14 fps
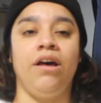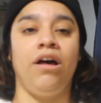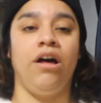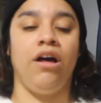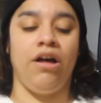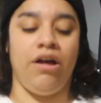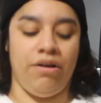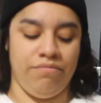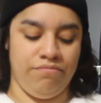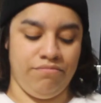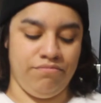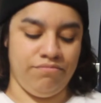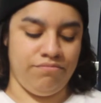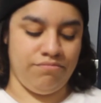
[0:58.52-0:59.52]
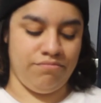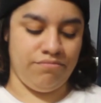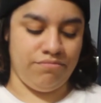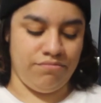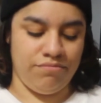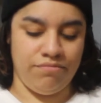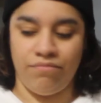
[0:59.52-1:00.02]

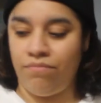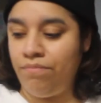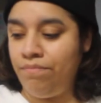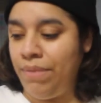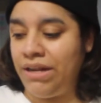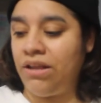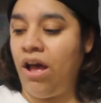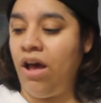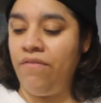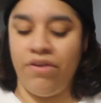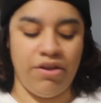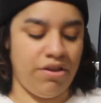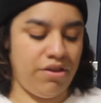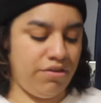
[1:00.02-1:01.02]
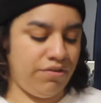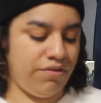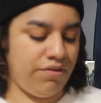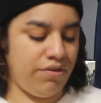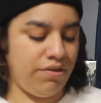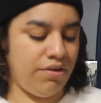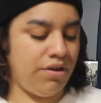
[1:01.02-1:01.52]
bed
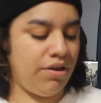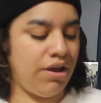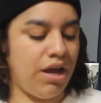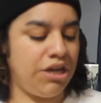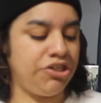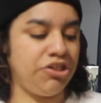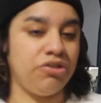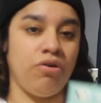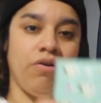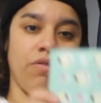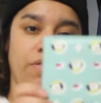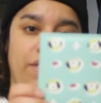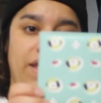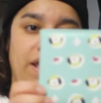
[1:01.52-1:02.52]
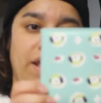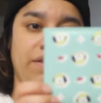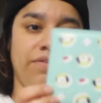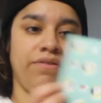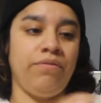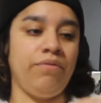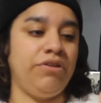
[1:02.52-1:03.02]
covers. I just got
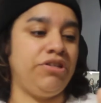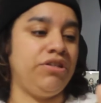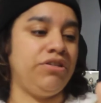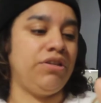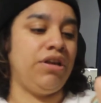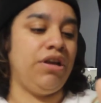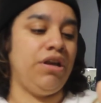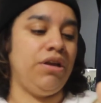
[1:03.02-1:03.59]
this, which is